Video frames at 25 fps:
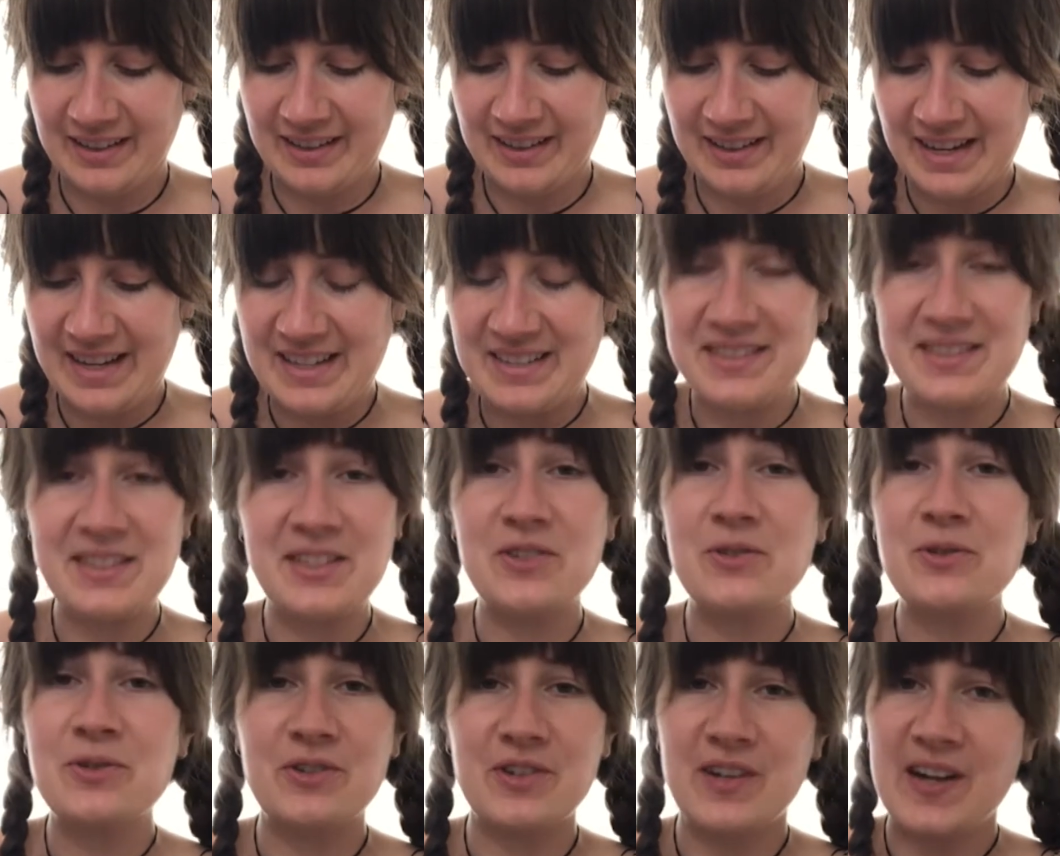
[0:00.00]
it's
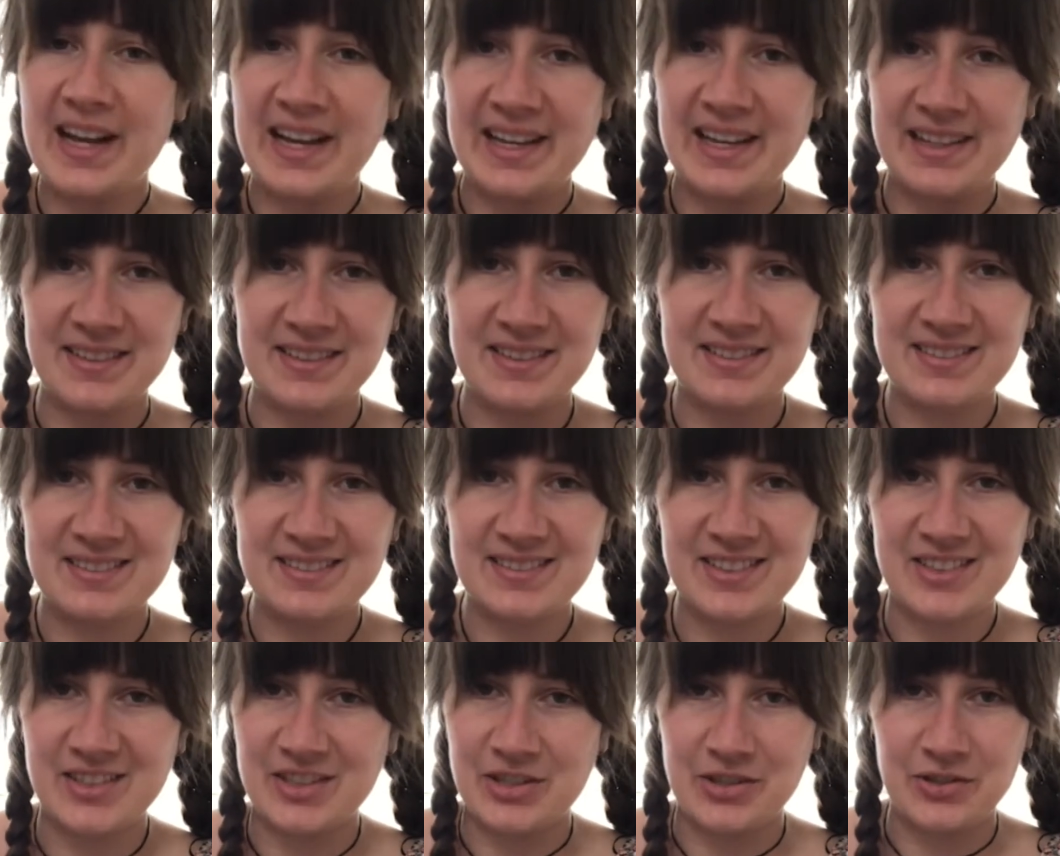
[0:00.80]
still great
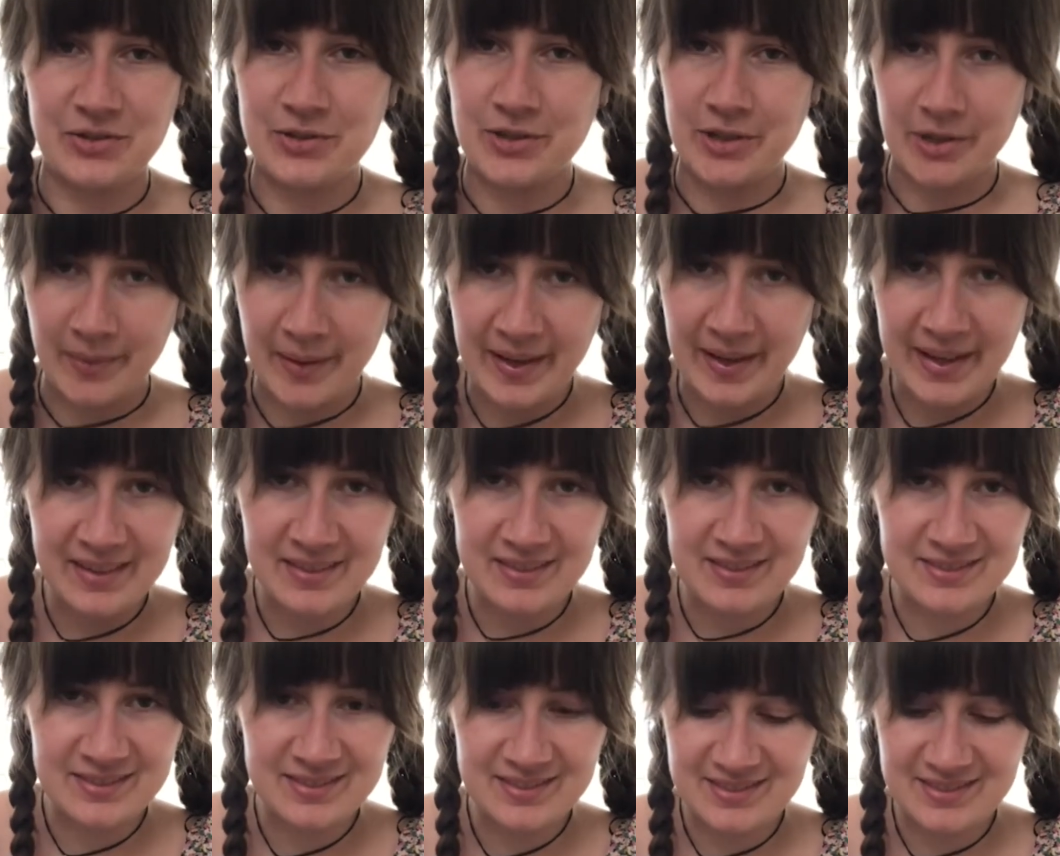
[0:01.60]
to just do it